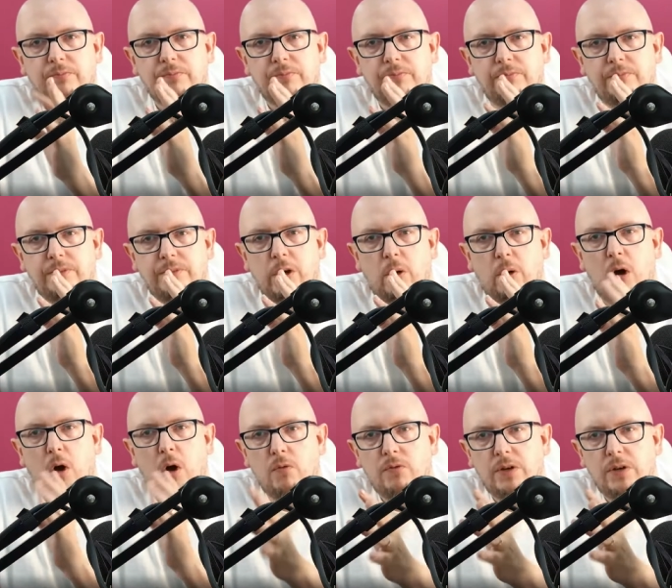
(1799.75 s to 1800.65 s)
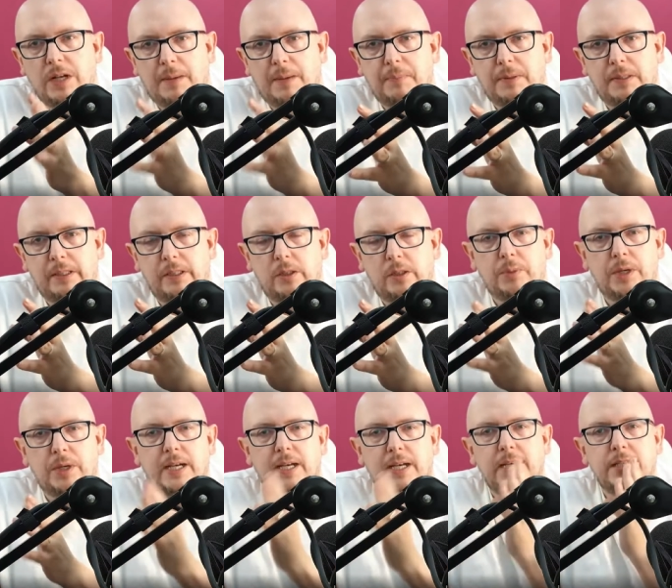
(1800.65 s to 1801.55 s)
you know, overlap a little
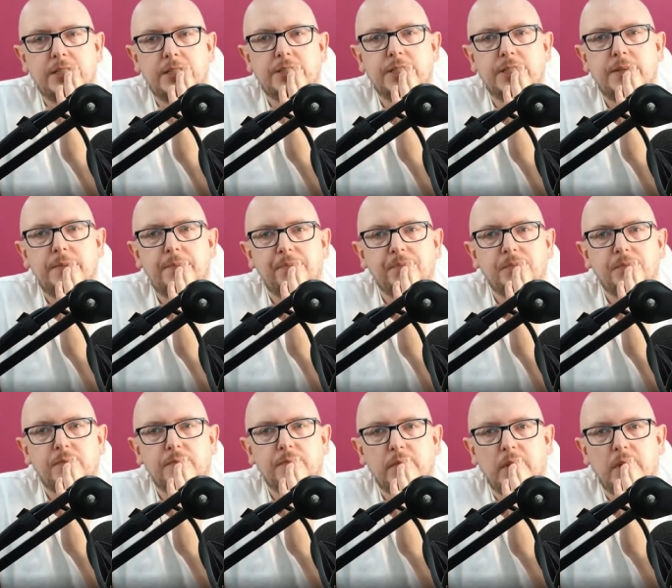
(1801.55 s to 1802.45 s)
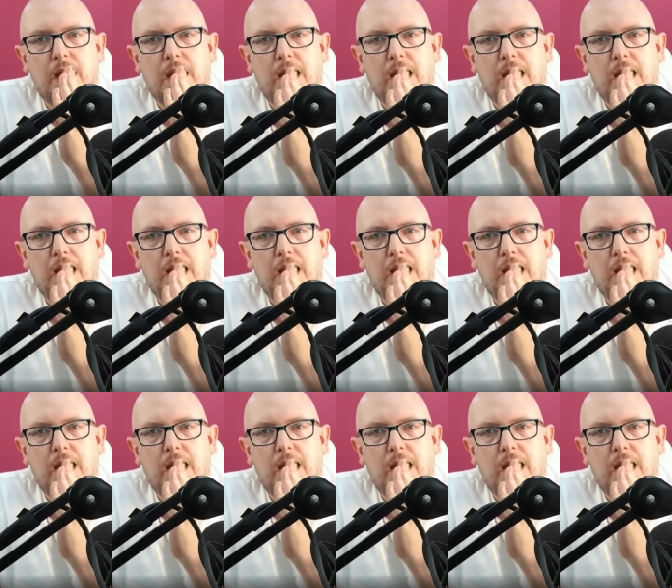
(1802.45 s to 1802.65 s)
bit, is I